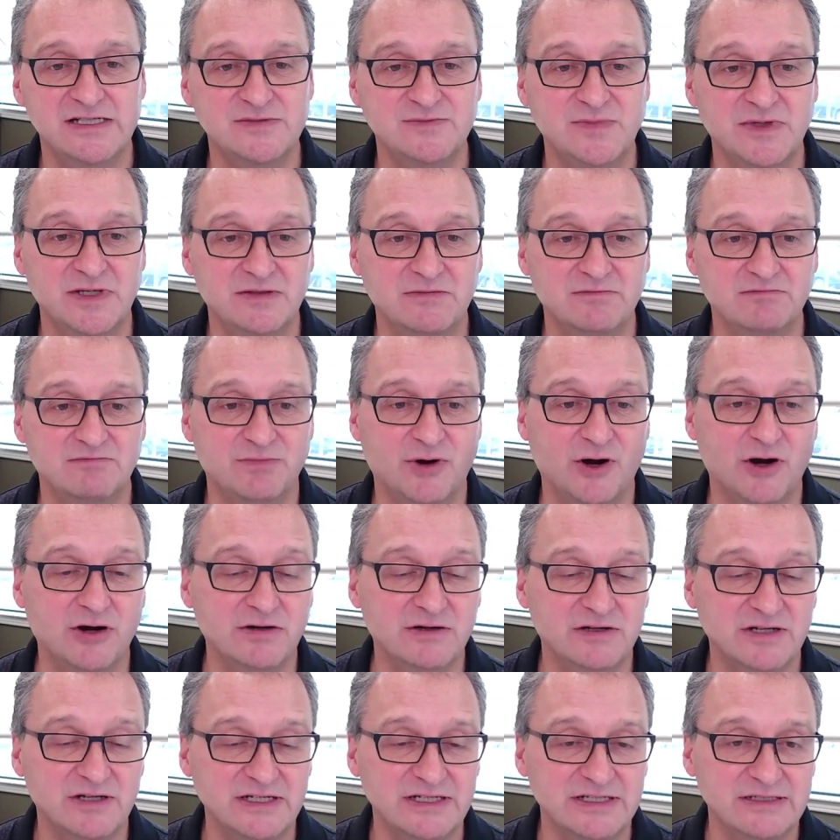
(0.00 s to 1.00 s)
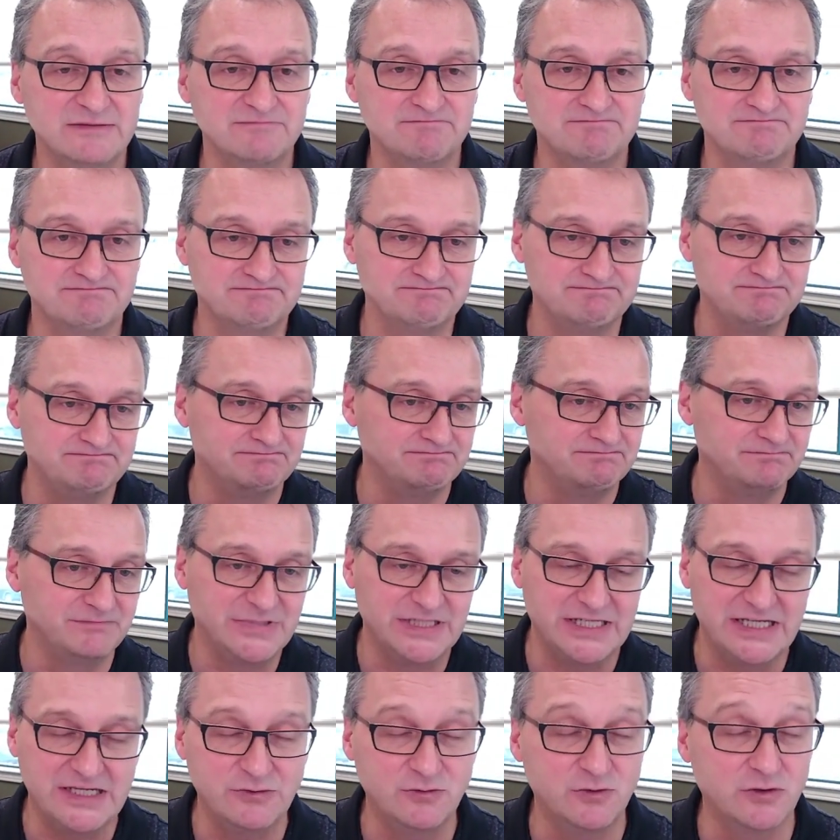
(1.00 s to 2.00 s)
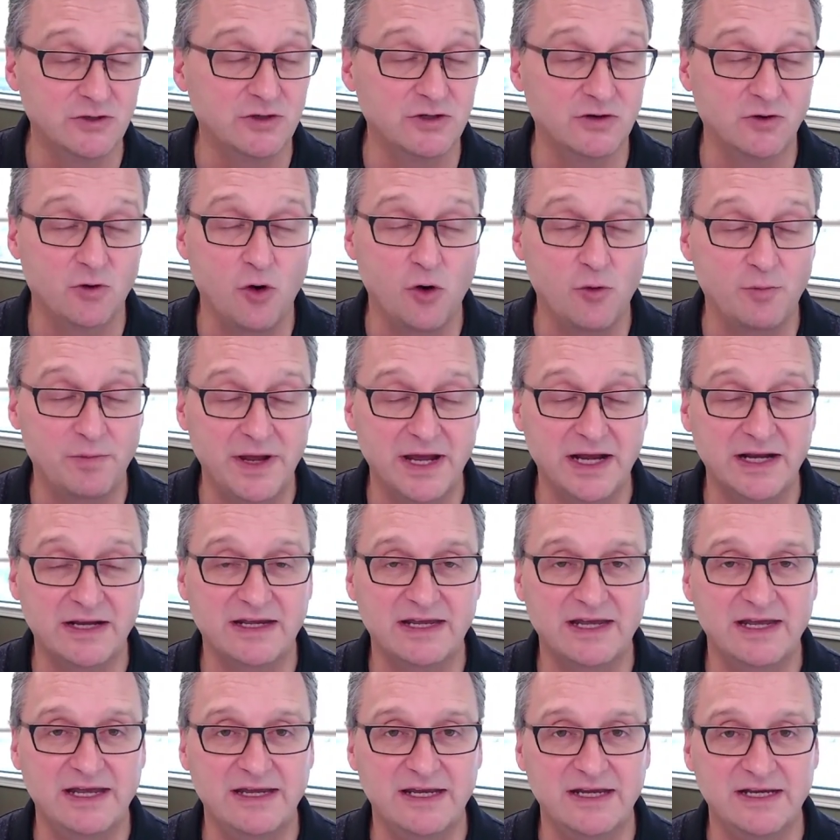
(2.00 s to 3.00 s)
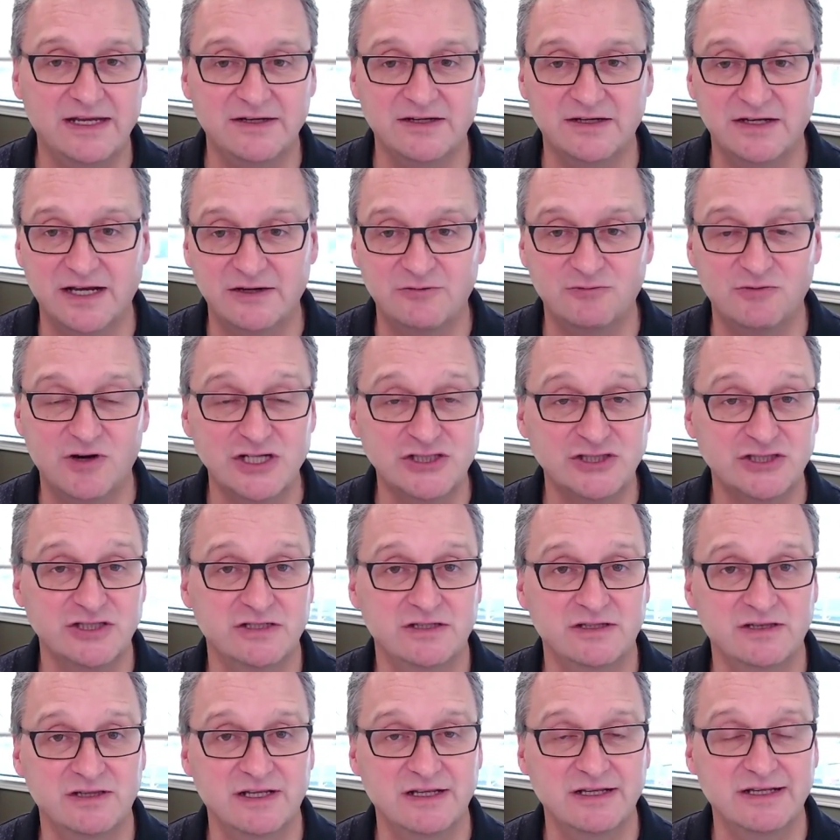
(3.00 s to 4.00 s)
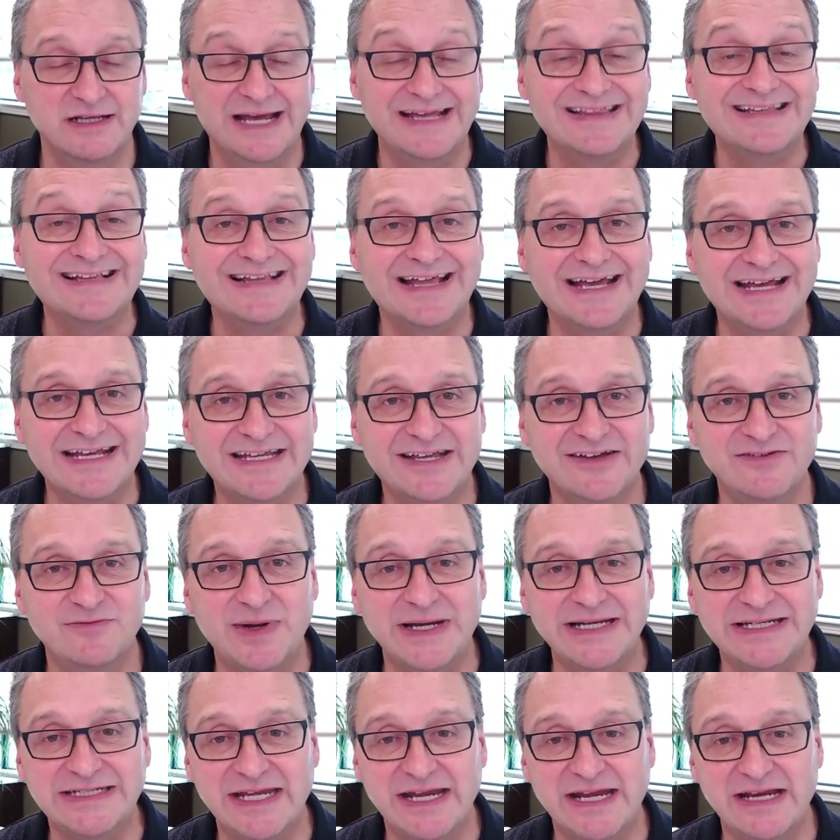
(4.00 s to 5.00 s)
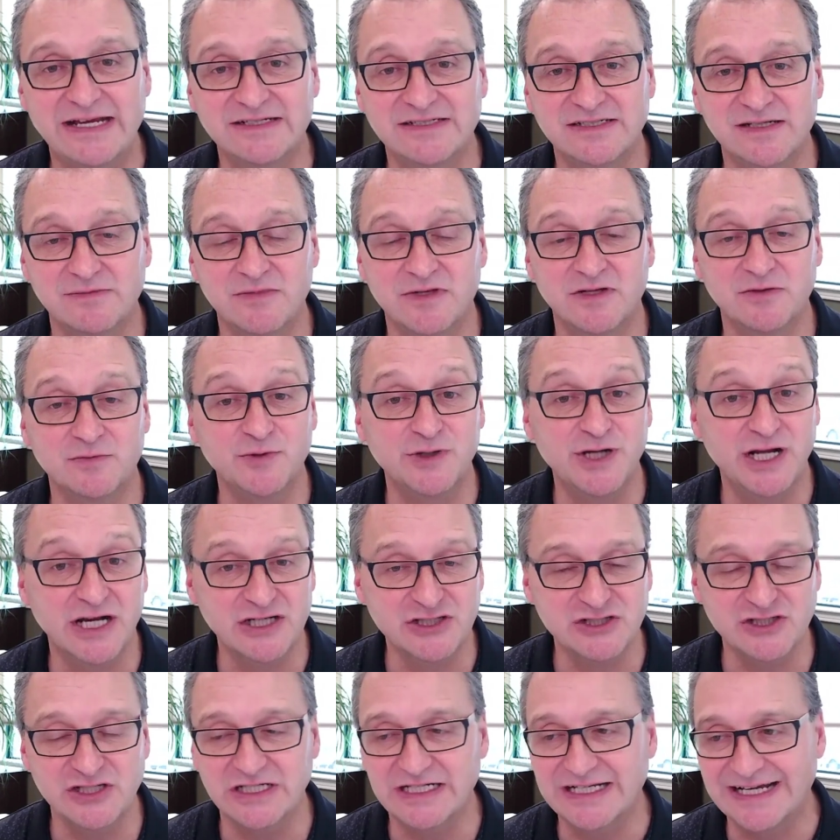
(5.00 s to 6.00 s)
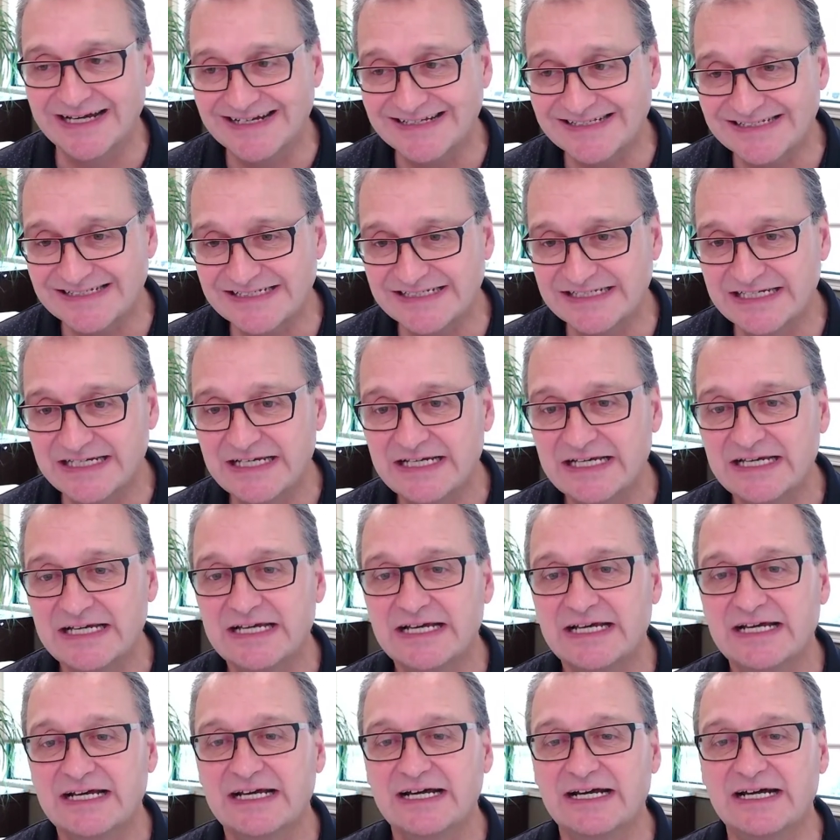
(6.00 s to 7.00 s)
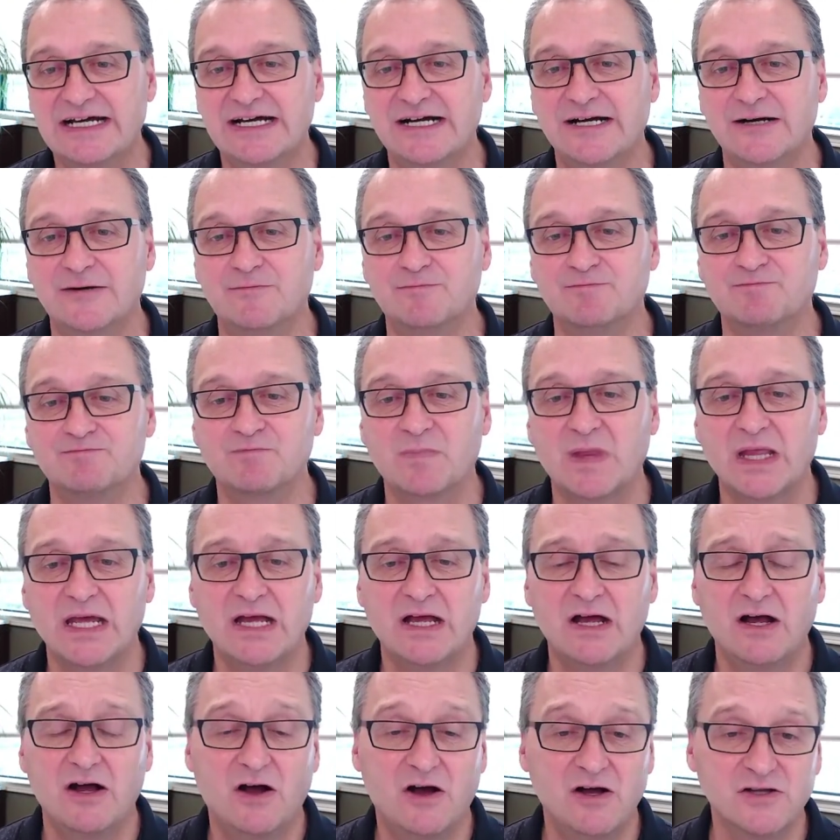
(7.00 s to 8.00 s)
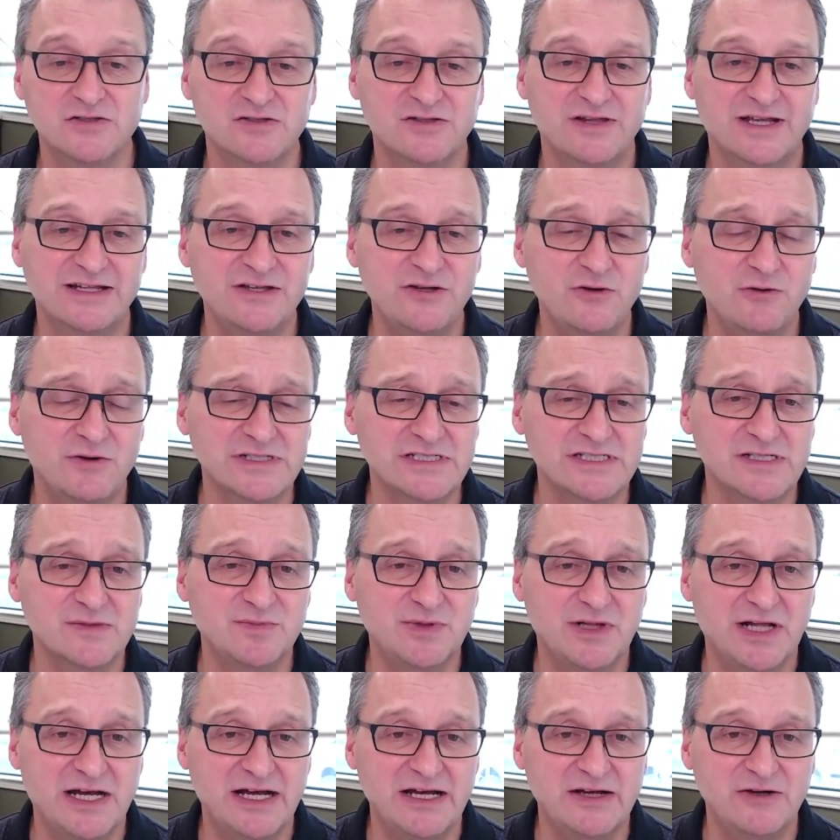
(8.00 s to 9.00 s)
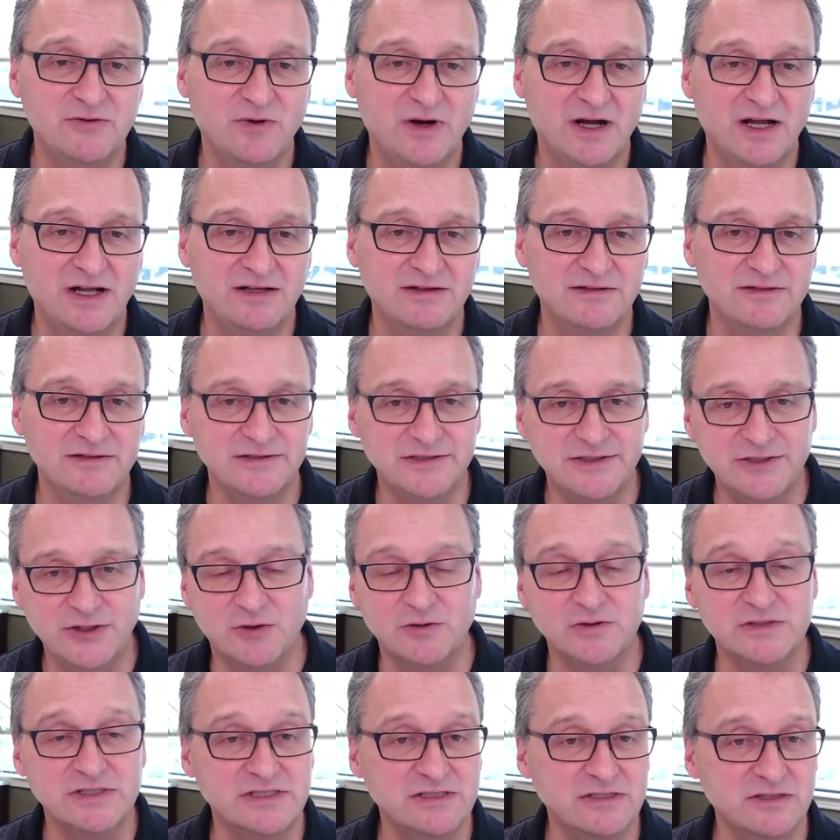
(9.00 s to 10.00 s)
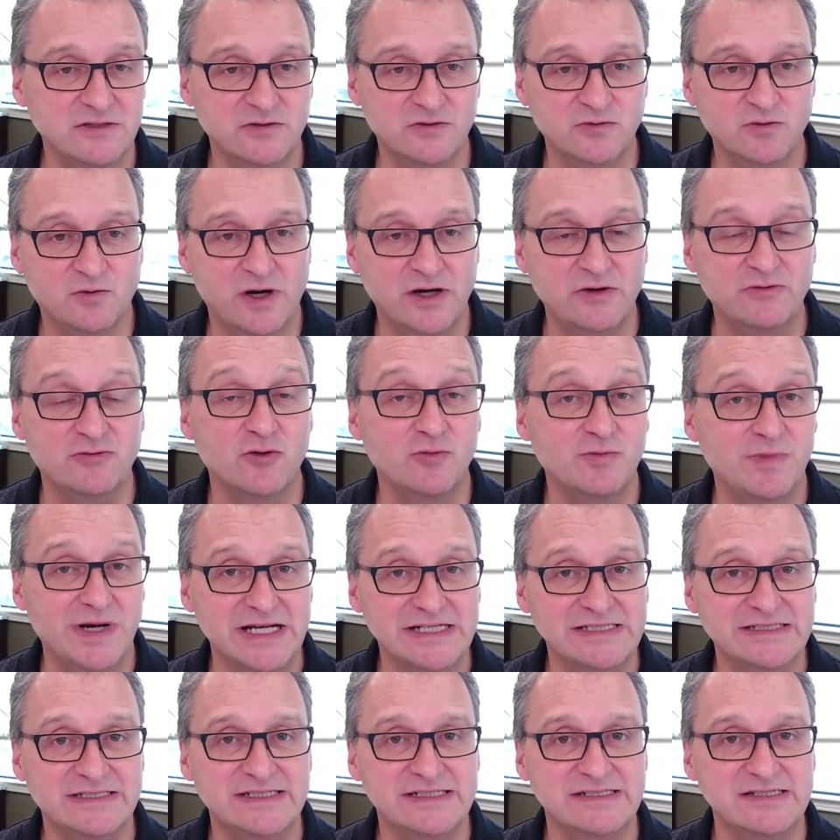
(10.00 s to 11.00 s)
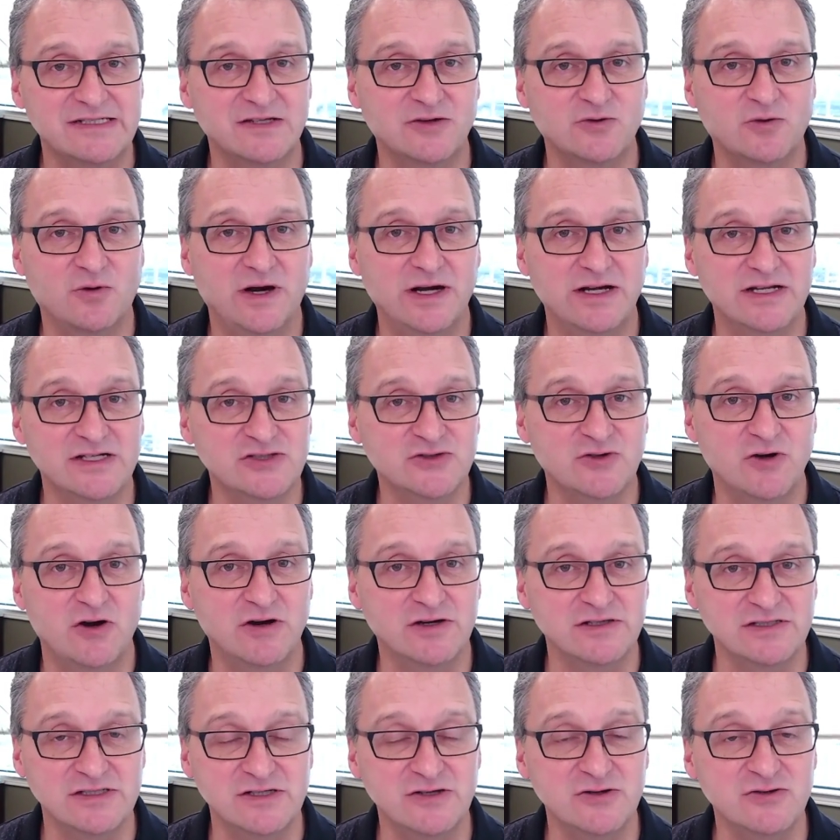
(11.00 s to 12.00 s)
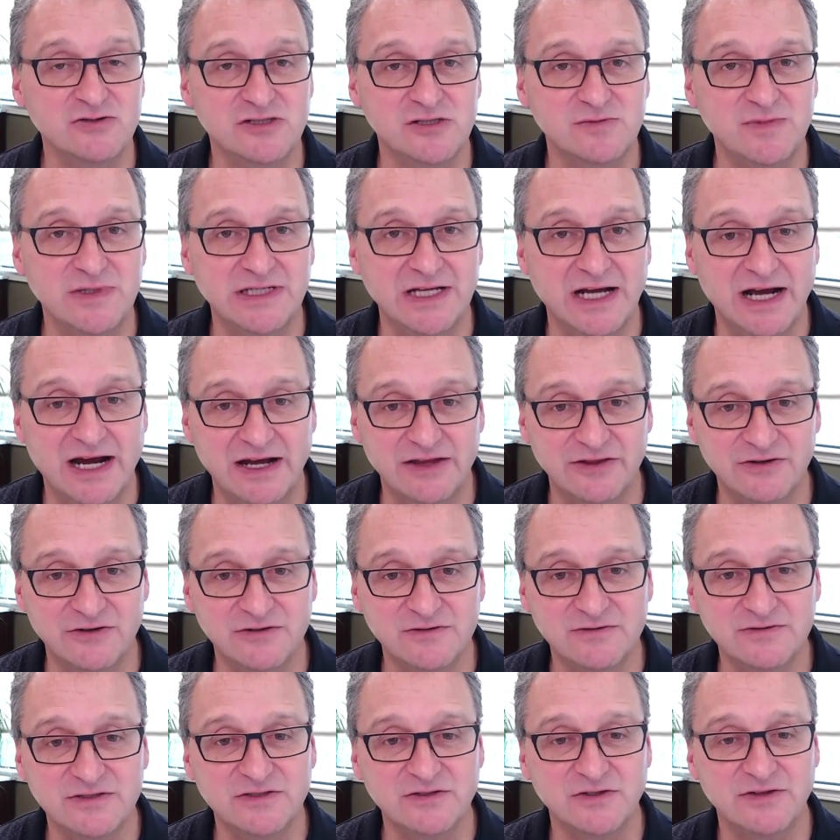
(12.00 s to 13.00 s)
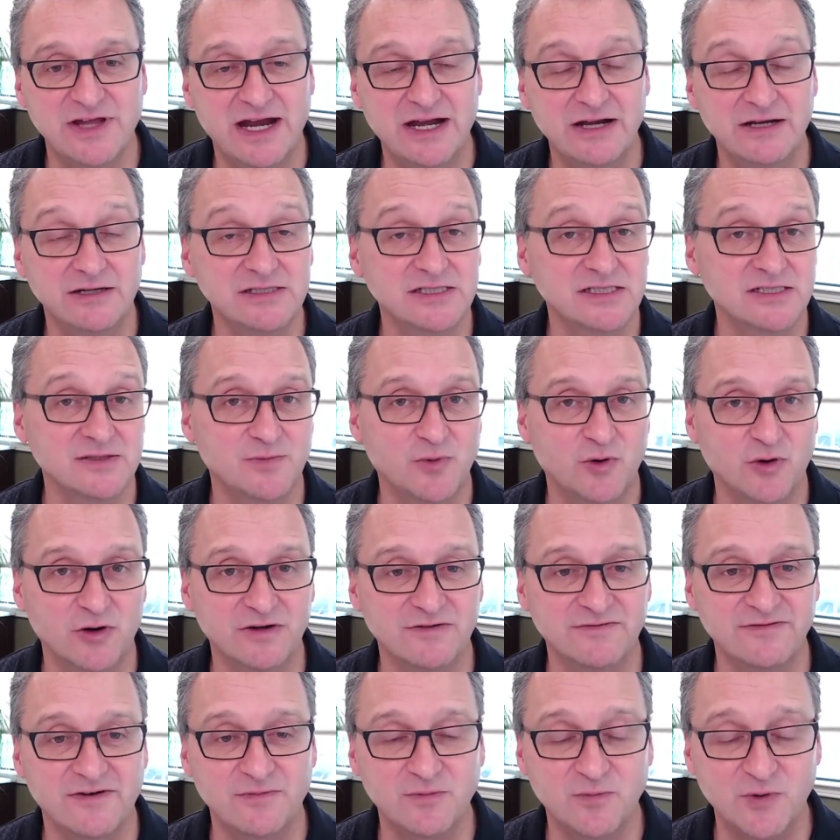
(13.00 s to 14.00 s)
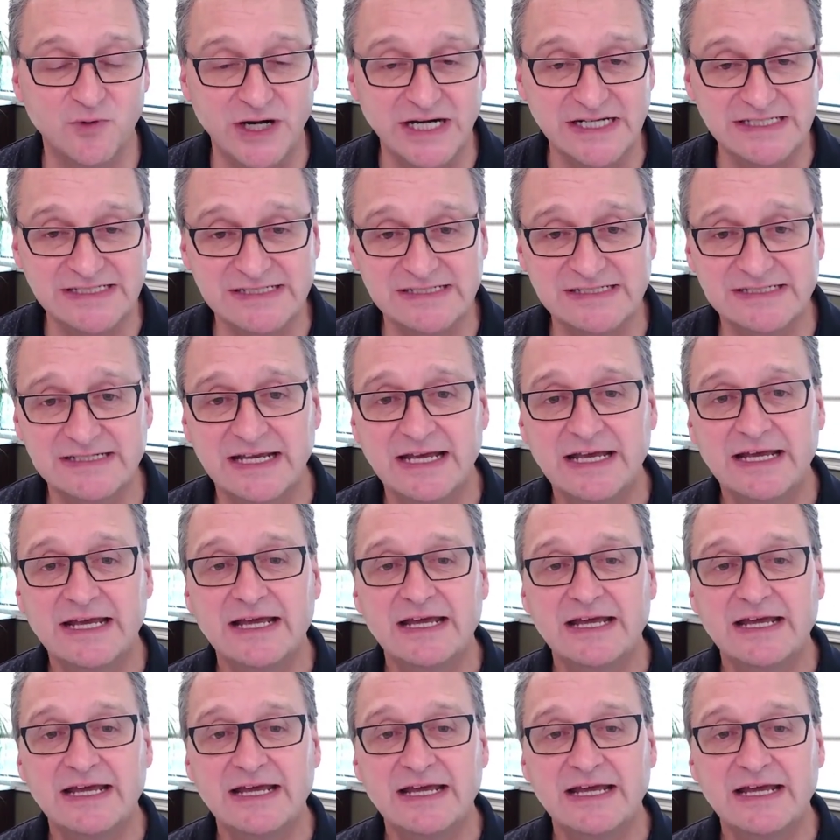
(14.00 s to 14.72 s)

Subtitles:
has been partly where OPEC and Russia and the like have maintained some of their production cuts. Um, Also, that U.S. supply, while still quite robust, isn't quite as strong as it used to be either, and so that is supportive of prices.